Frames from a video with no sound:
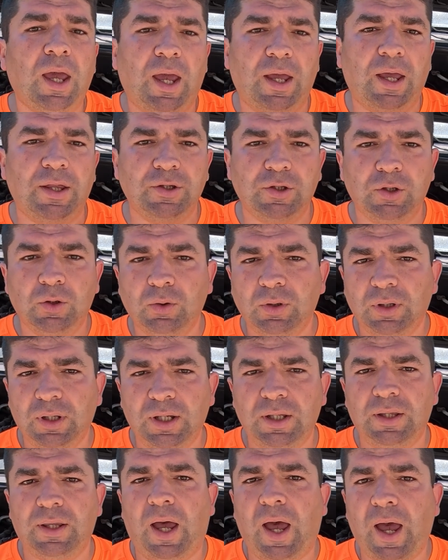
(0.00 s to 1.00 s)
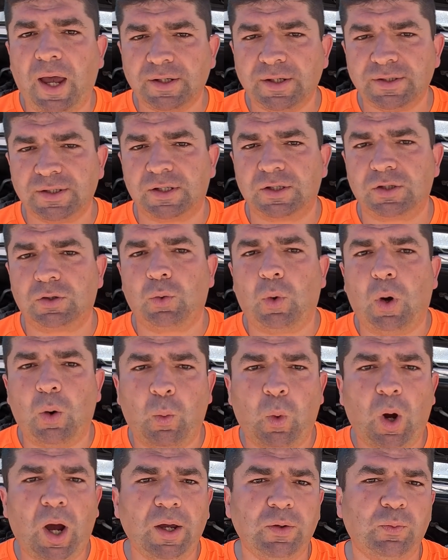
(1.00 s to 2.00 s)
and you'll need access to a
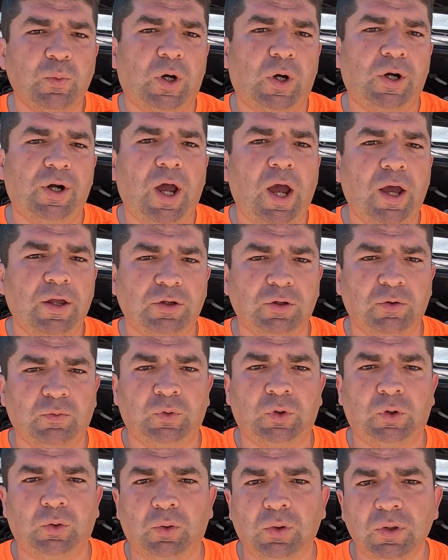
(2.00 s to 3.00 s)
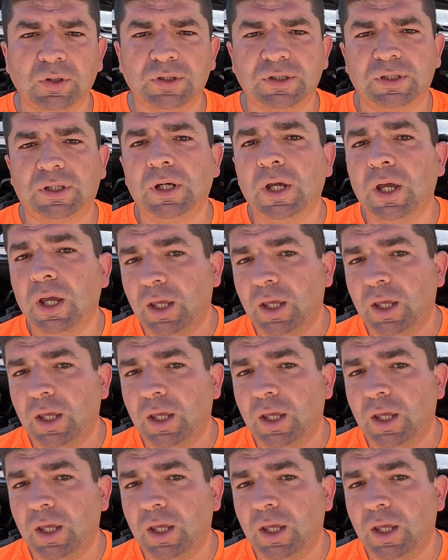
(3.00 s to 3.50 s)
wide variety of tools,